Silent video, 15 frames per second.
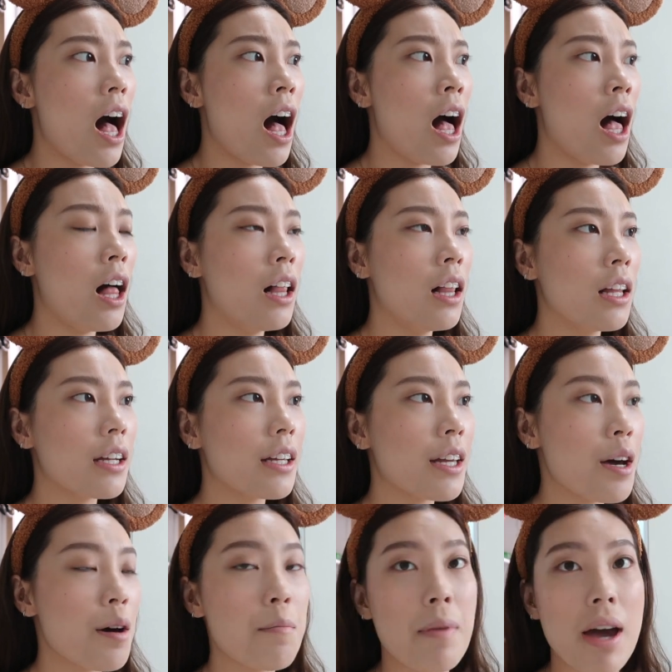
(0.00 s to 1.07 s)
I'll
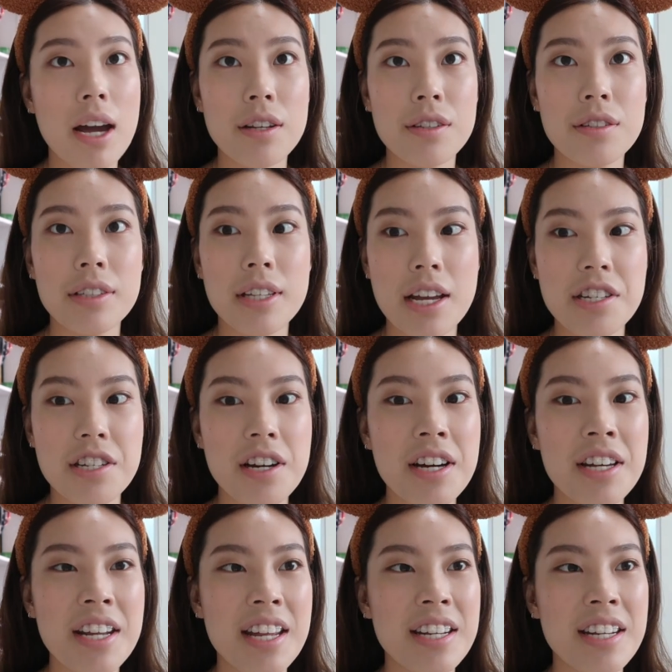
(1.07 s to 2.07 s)
come back to Daejeon